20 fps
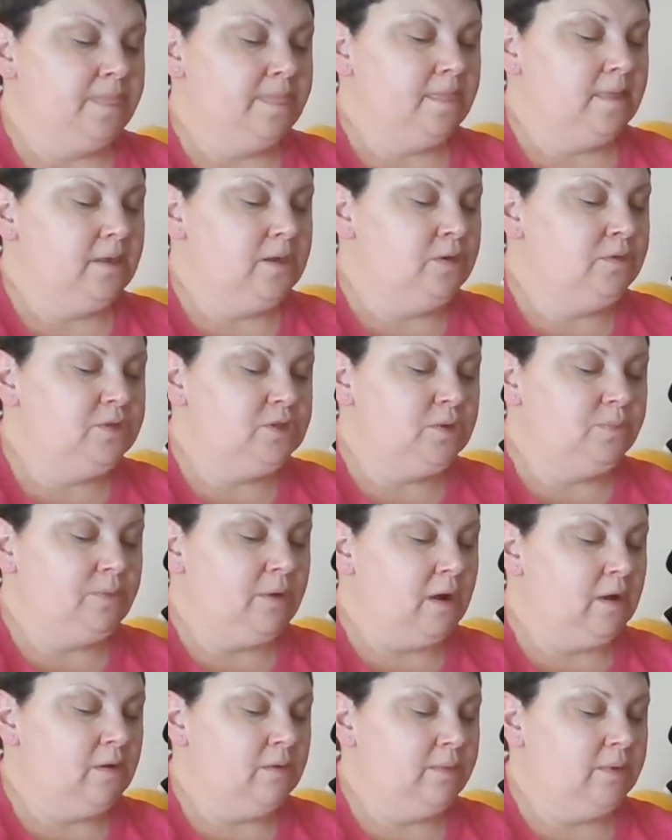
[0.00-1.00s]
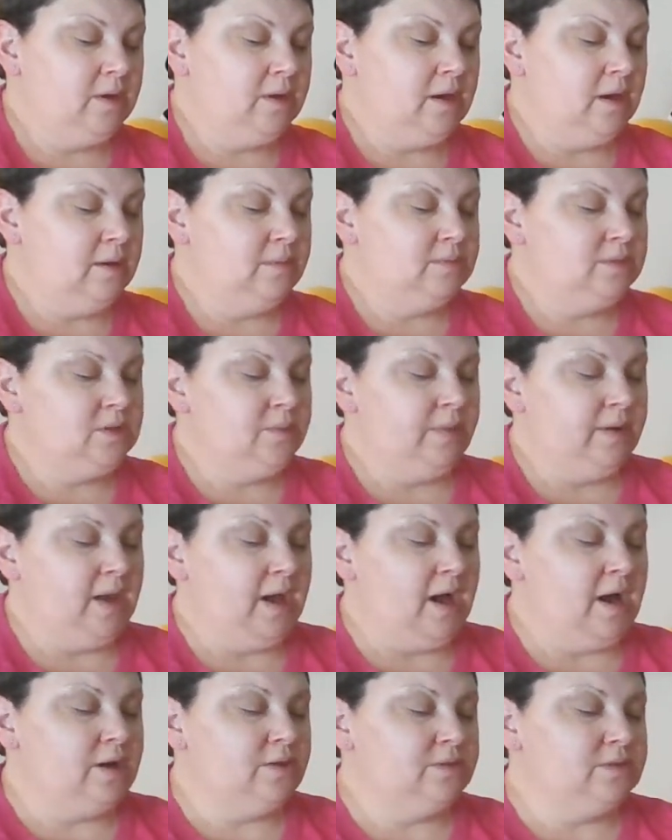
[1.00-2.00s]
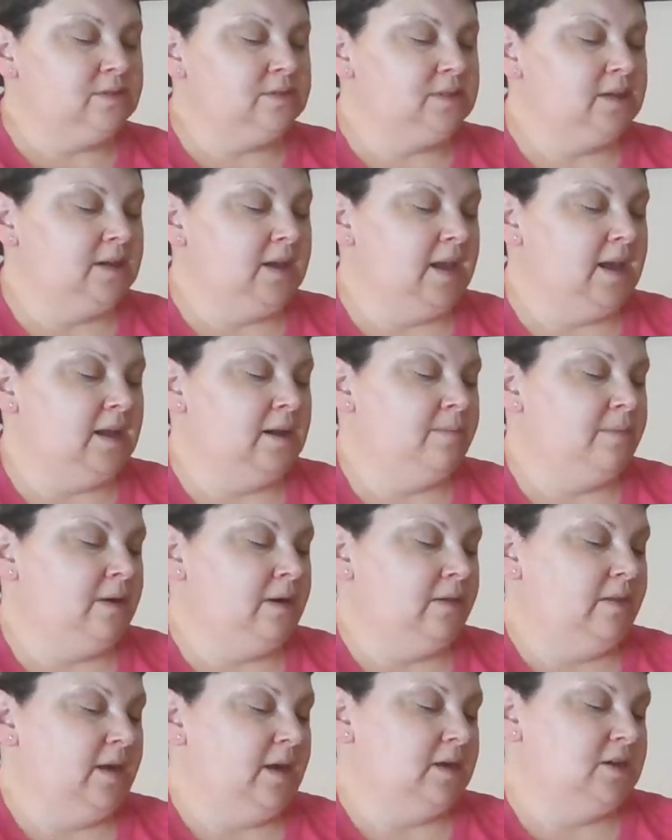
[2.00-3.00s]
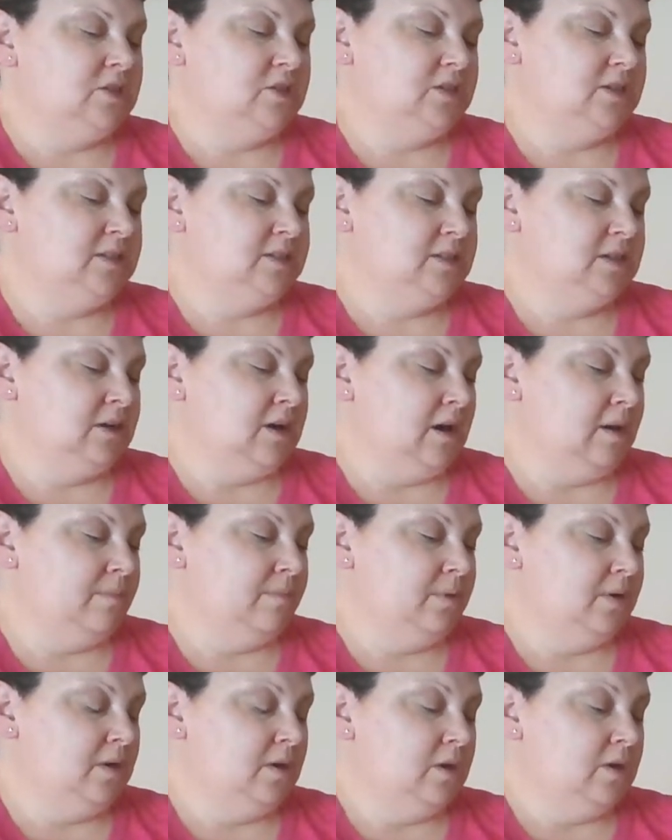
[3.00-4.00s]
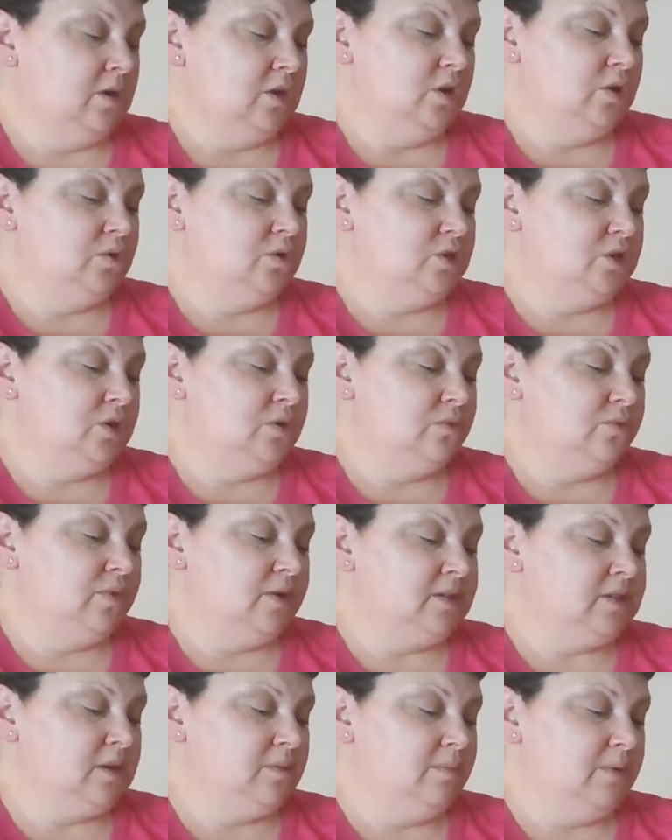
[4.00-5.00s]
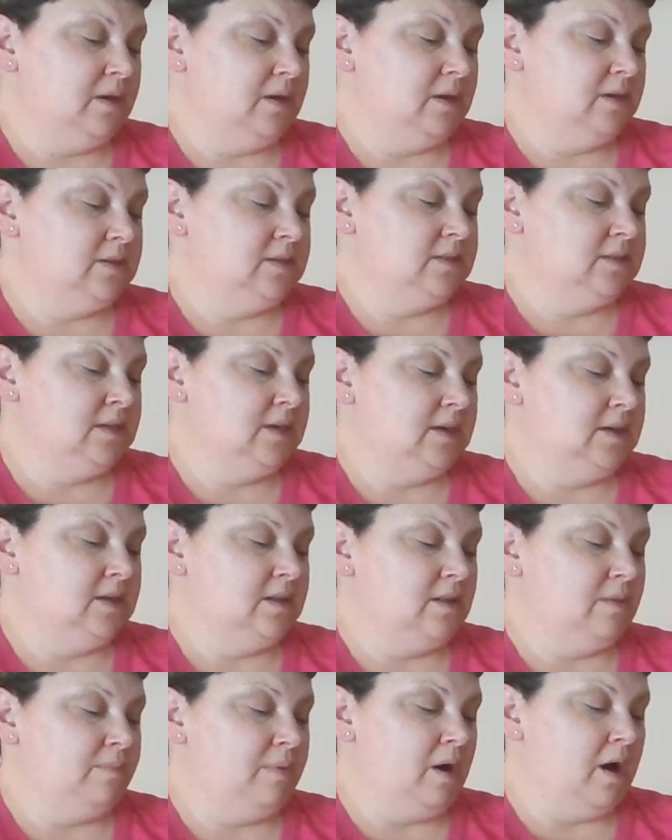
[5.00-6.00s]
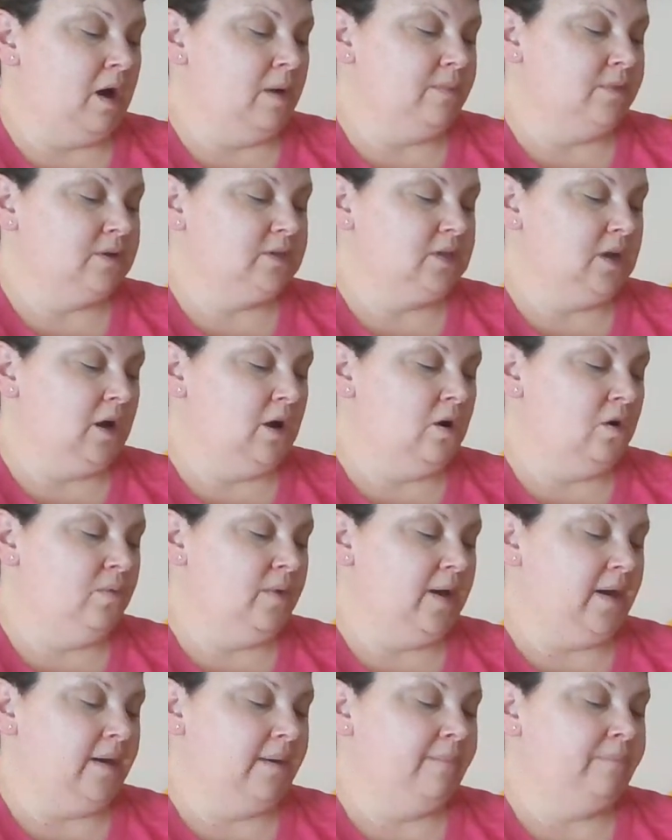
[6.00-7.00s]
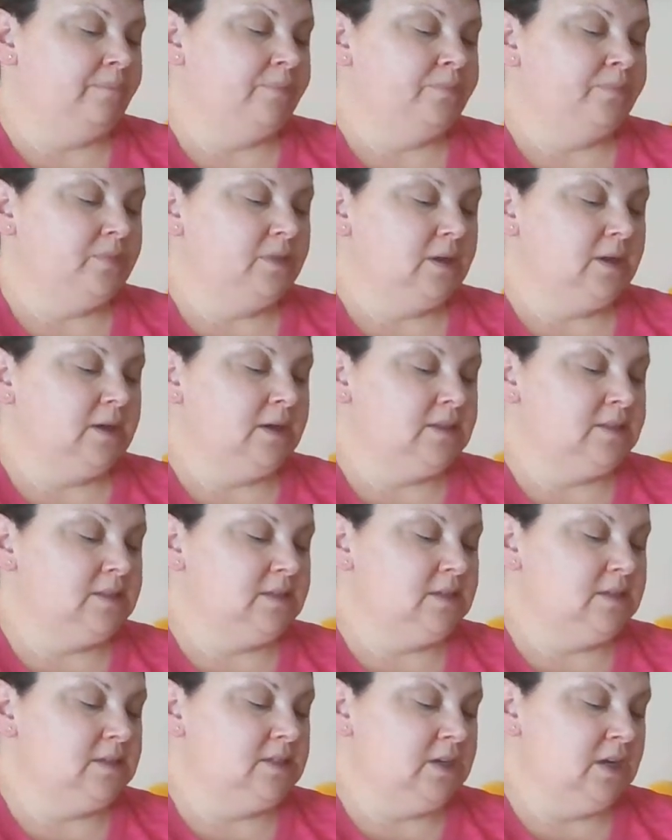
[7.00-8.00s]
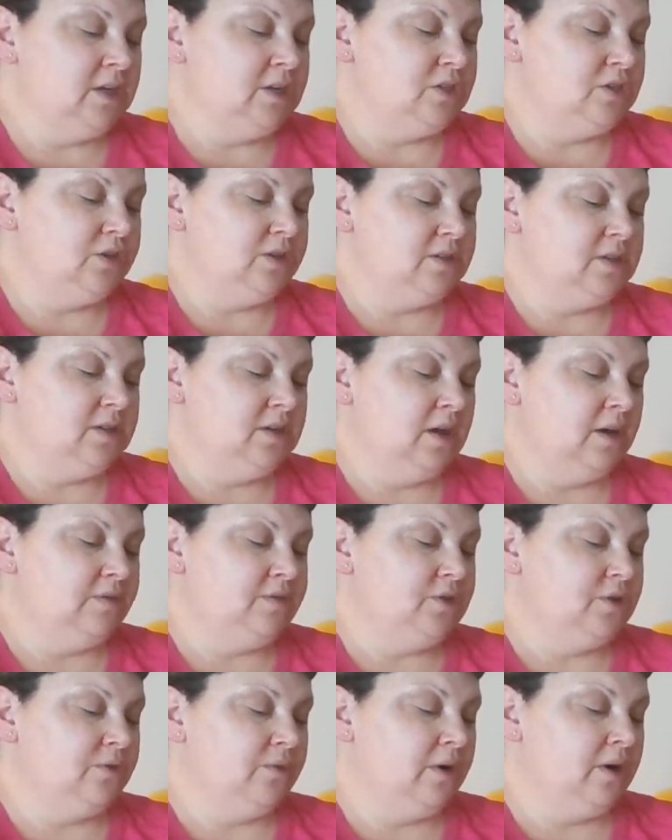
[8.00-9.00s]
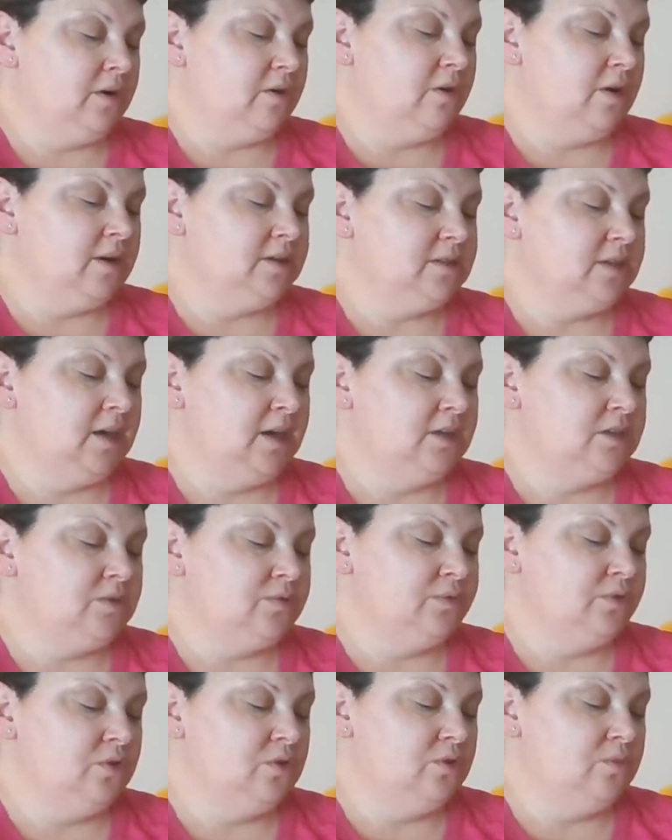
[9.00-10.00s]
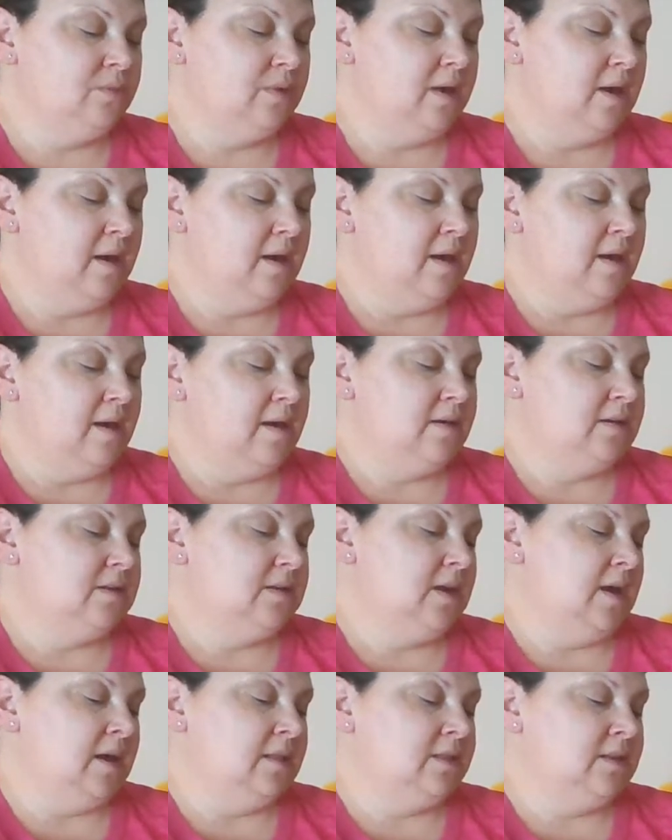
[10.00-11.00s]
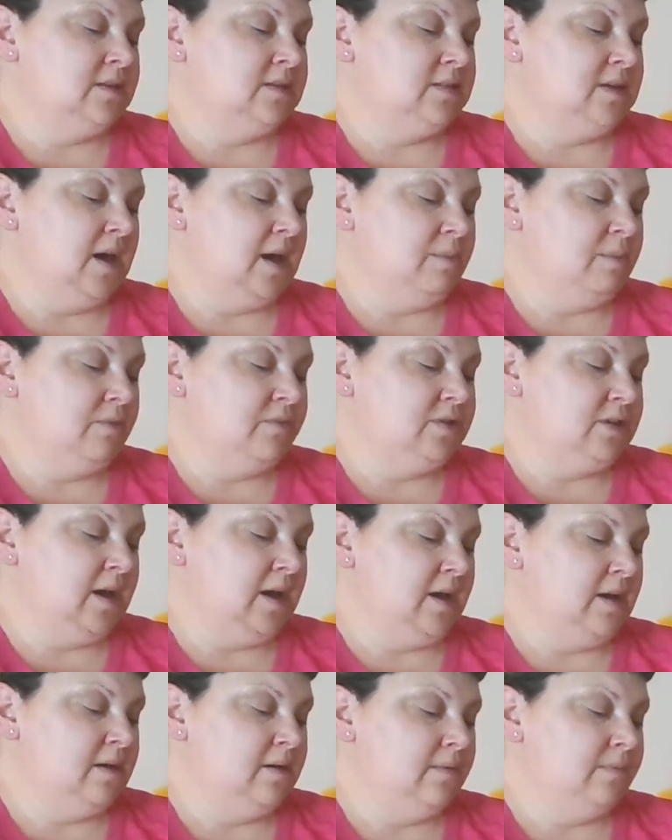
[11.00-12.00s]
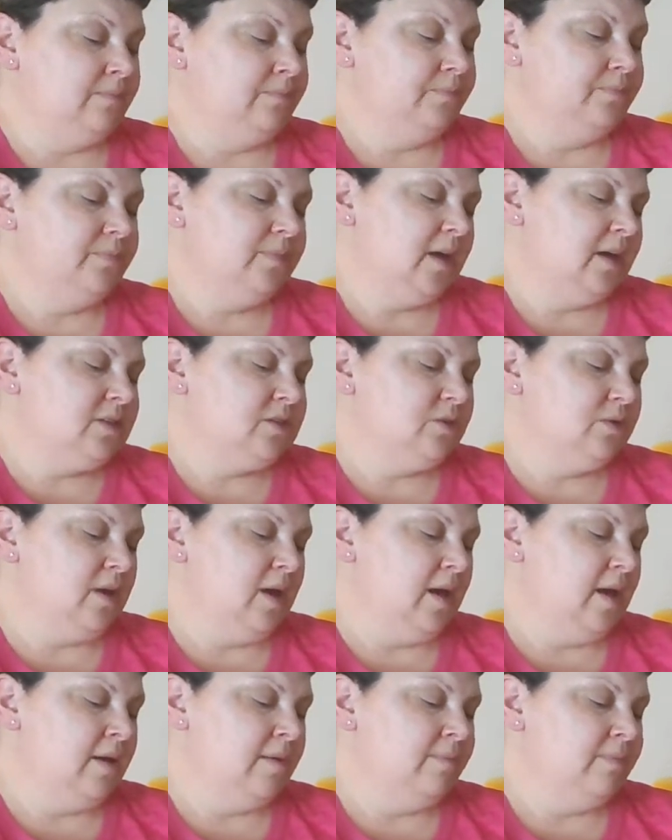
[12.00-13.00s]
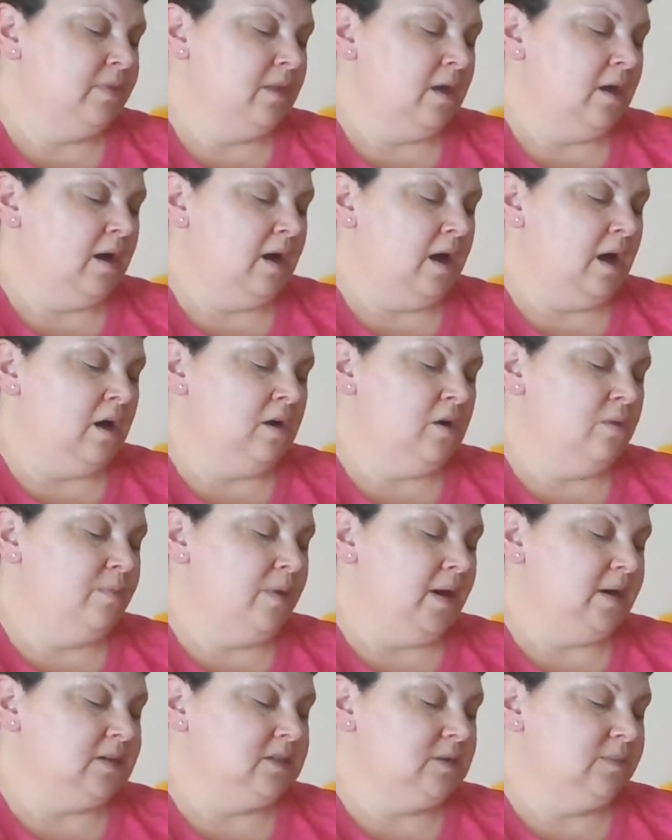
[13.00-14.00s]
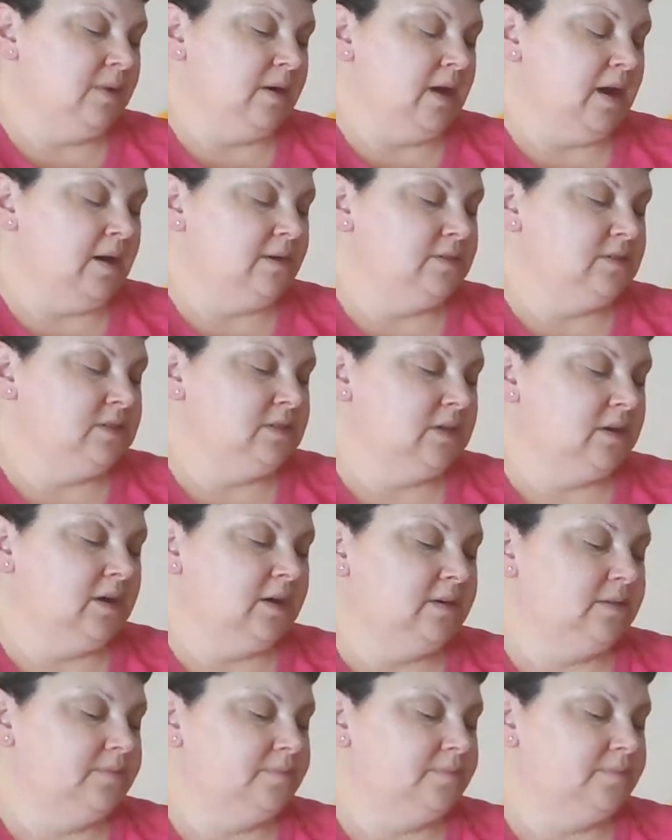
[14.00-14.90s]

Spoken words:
"You should probably come to my house," said Annabelle as she stood up. "You shouldn't risk being seen in the Palmer's hallway. It's dangerous enough to run across Kate's room at this time of day." "That's okay. I'll go back to my house tonight."